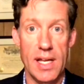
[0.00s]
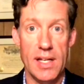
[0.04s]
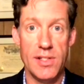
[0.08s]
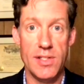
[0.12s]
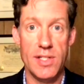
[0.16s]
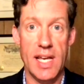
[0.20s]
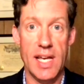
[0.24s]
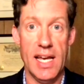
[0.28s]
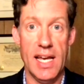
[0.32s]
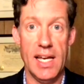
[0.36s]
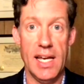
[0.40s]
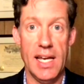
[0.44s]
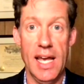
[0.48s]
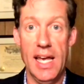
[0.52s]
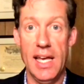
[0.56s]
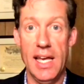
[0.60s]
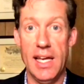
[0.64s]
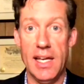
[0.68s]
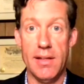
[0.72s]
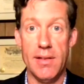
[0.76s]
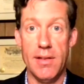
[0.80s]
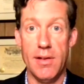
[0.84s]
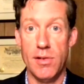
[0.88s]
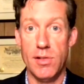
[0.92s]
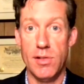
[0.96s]
say,
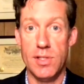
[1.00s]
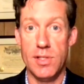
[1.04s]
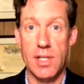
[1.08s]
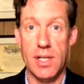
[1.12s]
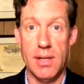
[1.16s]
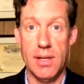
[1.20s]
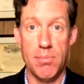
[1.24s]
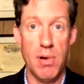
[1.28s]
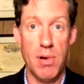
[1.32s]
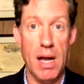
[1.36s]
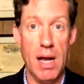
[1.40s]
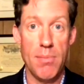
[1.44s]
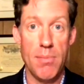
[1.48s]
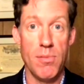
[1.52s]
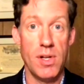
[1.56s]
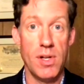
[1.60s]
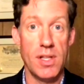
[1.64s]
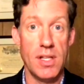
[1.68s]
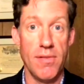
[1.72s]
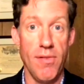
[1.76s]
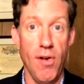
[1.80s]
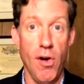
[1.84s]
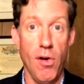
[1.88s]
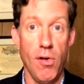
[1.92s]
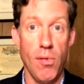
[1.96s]
hey, there's a problem with
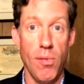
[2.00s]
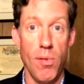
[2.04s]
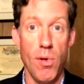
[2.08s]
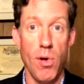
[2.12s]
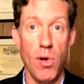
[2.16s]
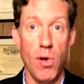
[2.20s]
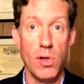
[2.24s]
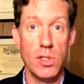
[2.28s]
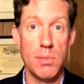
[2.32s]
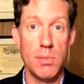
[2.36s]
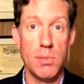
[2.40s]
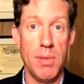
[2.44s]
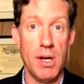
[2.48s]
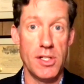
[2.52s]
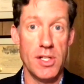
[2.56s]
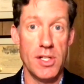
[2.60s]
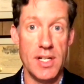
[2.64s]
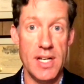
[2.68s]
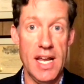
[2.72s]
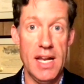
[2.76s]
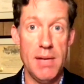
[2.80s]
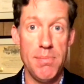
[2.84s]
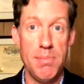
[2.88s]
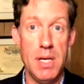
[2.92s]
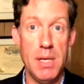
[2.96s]
the voter rolls, a bunch
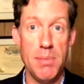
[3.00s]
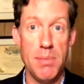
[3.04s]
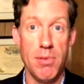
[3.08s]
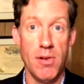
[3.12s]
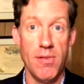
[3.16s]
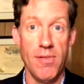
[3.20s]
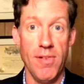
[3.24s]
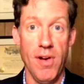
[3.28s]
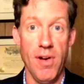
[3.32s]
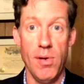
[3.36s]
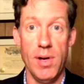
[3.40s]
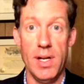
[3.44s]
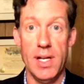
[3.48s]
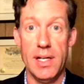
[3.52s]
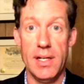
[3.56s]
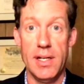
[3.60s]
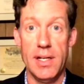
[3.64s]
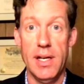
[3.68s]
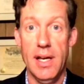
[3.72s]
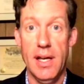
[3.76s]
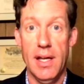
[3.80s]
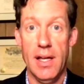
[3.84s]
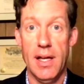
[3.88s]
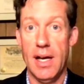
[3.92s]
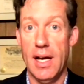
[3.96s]
of dead people voted,
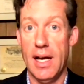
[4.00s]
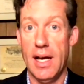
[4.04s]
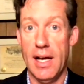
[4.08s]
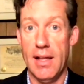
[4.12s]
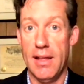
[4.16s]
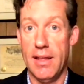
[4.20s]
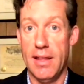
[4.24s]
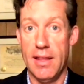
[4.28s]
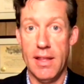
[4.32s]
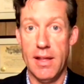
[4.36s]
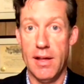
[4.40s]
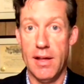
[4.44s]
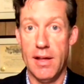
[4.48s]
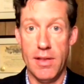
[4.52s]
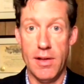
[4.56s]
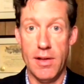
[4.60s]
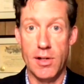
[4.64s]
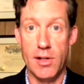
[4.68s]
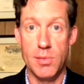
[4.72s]
uh, the, there's